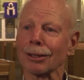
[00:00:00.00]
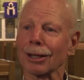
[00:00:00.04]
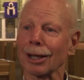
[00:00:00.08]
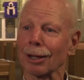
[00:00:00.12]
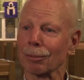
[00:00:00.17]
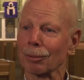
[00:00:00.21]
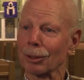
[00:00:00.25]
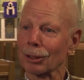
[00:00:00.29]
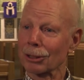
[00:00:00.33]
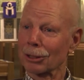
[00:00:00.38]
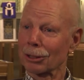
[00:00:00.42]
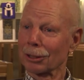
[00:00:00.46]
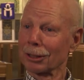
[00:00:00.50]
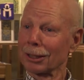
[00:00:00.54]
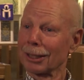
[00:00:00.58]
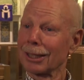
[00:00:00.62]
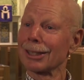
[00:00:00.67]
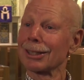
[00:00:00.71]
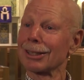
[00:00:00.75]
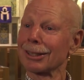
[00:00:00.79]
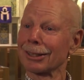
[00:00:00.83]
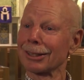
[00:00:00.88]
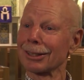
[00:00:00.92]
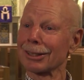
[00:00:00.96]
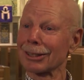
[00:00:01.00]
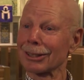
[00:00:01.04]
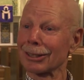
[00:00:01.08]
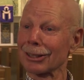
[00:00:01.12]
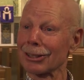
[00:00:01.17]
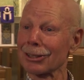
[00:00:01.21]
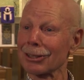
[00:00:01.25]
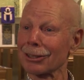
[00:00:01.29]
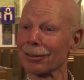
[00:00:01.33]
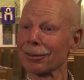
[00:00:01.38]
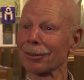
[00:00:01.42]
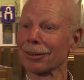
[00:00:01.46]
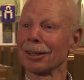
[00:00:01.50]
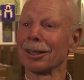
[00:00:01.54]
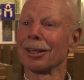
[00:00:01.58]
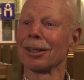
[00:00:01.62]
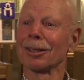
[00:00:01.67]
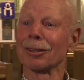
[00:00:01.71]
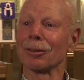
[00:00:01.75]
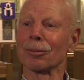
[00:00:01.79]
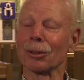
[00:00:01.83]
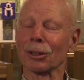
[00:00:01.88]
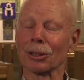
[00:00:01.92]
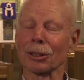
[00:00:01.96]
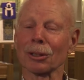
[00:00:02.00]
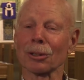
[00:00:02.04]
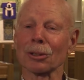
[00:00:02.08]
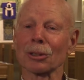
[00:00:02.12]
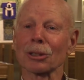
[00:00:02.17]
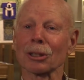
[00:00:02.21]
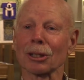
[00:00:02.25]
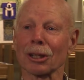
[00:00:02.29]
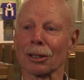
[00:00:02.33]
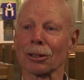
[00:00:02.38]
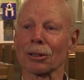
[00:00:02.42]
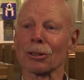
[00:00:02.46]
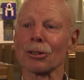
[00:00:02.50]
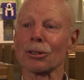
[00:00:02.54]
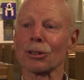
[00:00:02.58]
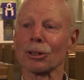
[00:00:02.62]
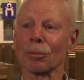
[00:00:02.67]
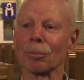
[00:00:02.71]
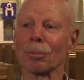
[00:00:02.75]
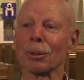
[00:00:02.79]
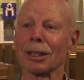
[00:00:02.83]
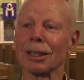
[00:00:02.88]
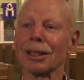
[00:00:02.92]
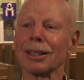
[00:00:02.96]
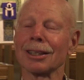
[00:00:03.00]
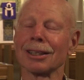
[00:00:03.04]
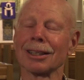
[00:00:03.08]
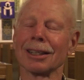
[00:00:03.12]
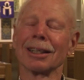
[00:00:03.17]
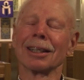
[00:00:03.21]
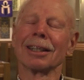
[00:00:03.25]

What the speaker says: That wasn't an easy decision, what those colors should be.